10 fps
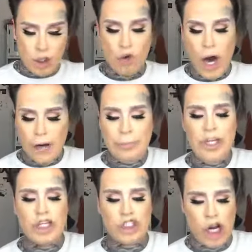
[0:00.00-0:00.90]
You gotta
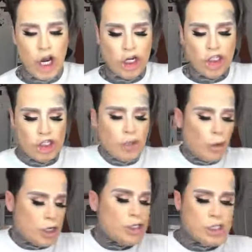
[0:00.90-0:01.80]
be the change you
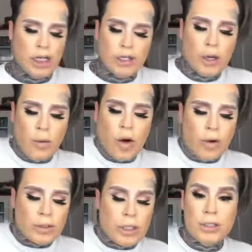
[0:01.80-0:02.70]
wanna see in the
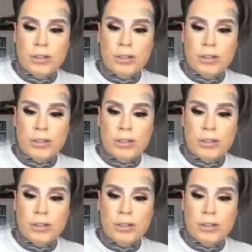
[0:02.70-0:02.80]
world.